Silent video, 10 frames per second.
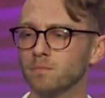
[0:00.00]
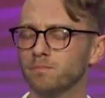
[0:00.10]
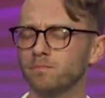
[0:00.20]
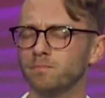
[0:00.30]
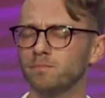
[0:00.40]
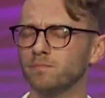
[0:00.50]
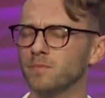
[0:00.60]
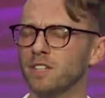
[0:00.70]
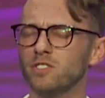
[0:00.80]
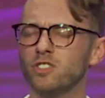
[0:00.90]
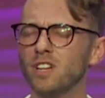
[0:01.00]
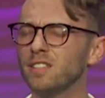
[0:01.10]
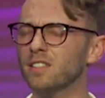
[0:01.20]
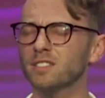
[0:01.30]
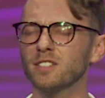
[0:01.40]
Hmm, in
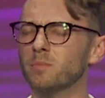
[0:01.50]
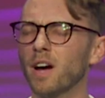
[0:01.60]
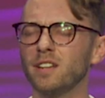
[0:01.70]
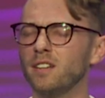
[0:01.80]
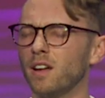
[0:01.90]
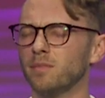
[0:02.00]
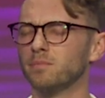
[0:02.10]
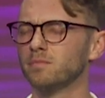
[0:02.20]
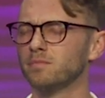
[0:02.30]
Jesus' mighty name,